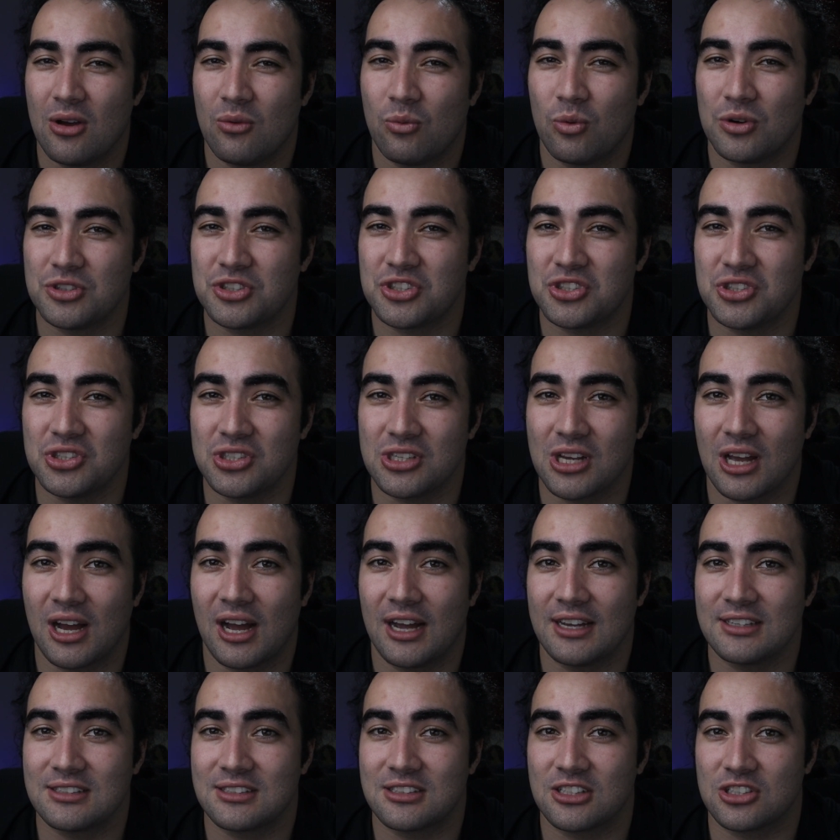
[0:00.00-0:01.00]
want you
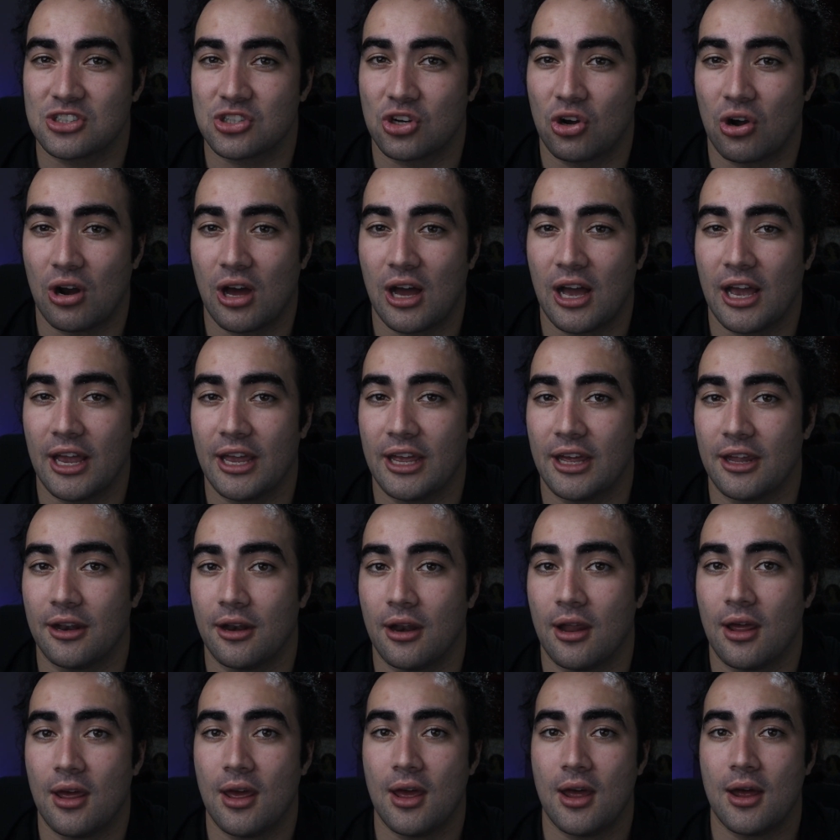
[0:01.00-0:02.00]
guys to try
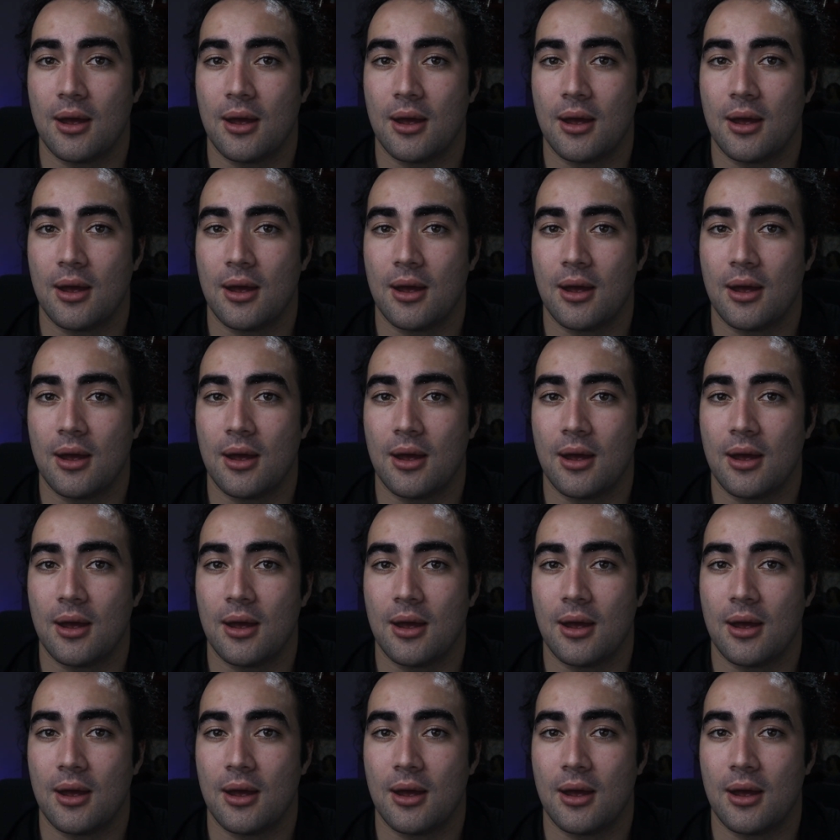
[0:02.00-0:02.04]
and